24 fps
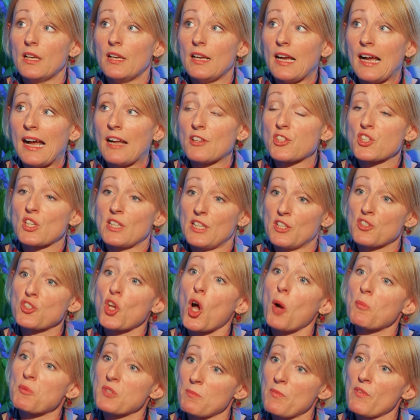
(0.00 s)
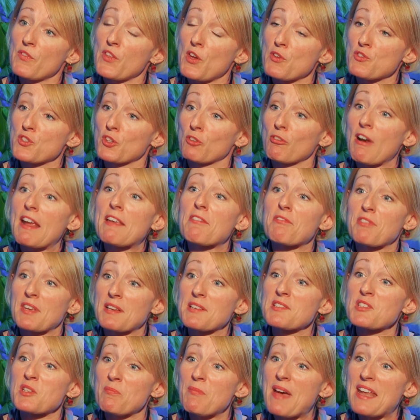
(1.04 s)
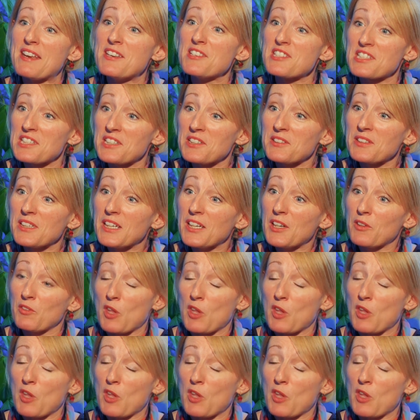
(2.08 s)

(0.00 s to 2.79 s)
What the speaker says: actually adopt some of those great things that men do.